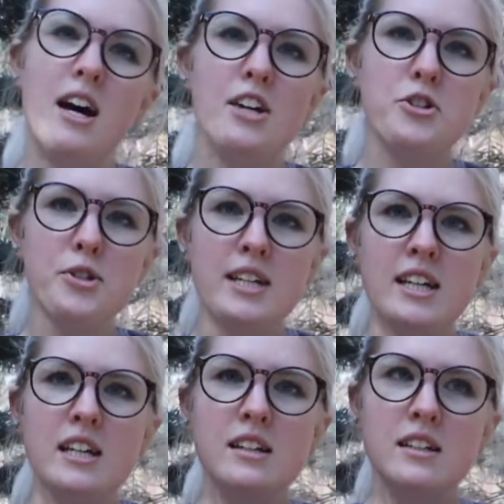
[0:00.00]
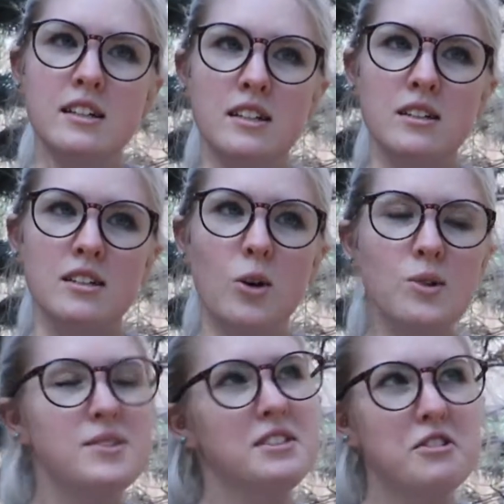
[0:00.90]
tree
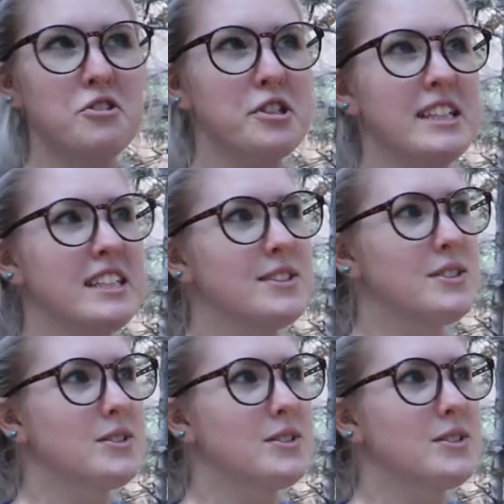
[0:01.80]
holes in the trees,